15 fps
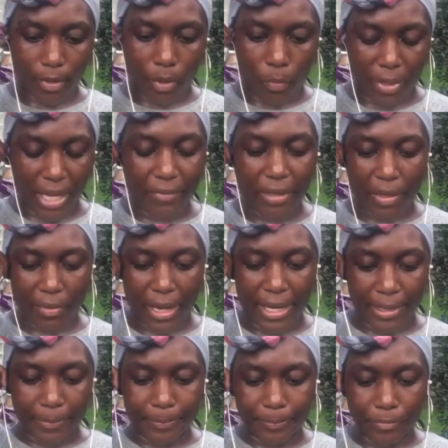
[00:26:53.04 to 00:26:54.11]
We have that
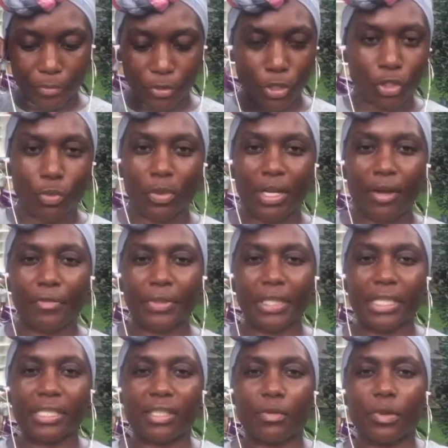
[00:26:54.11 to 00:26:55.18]
right to do whatever it
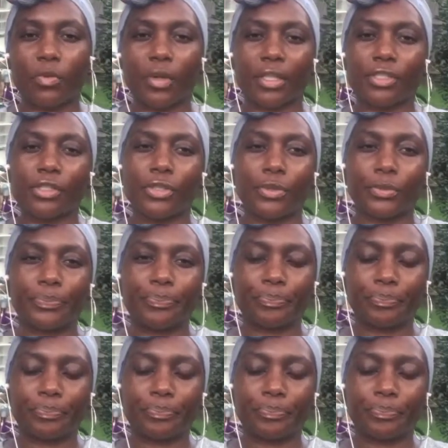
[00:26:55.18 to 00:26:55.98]
is that we want to do.